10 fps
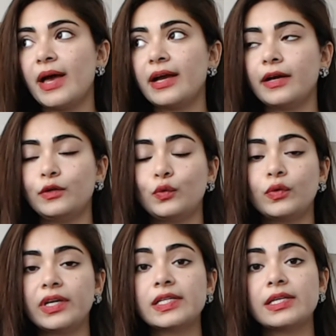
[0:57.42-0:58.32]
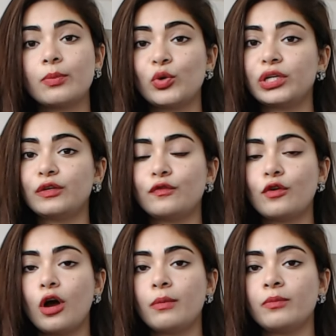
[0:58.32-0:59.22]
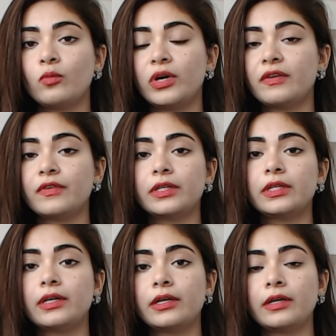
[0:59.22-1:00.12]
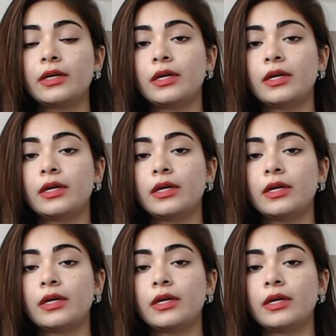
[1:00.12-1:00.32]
bag I don't get separated from. Whatever the